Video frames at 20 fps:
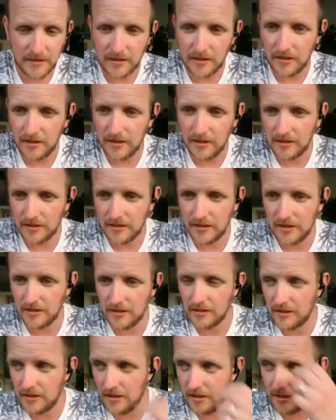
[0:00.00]
Good,
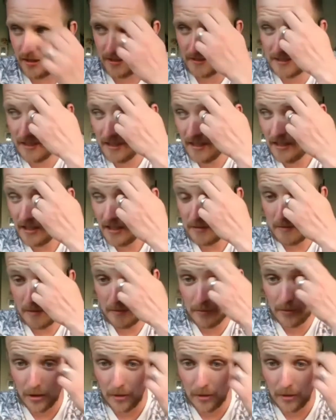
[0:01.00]
good, good. Remember,